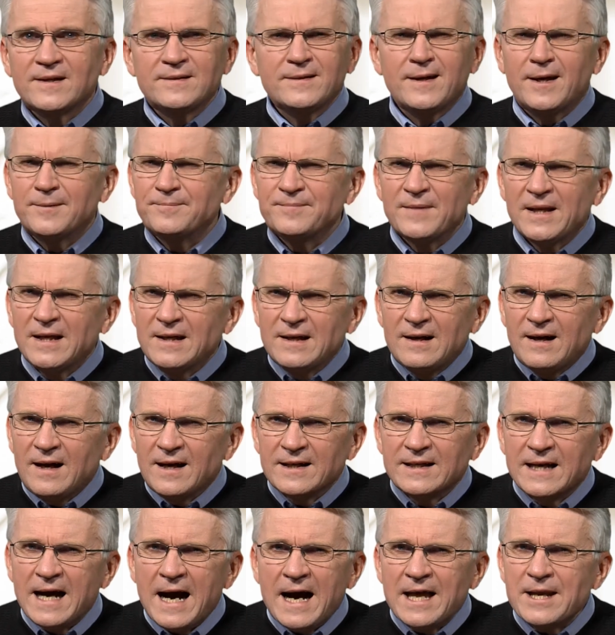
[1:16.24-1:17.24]
Now,
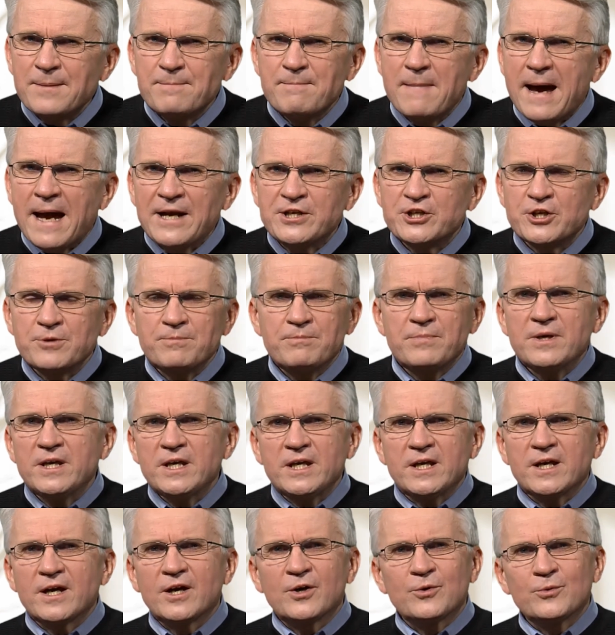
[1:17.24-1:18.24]
I can't imagine
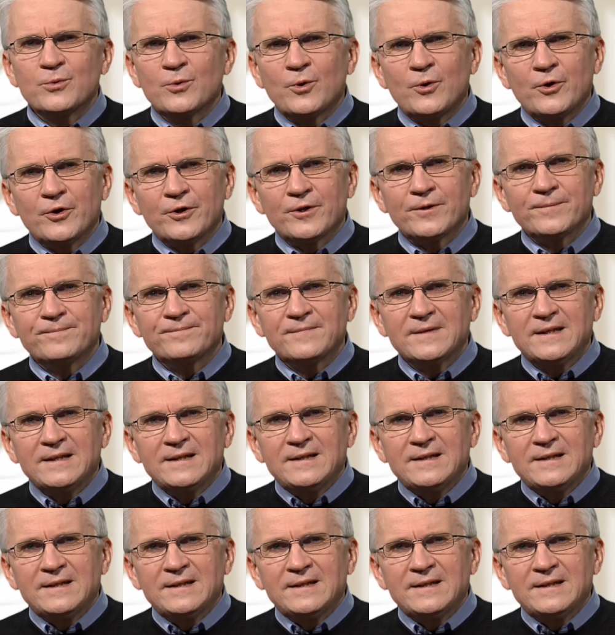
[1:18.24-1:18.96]
being a royal,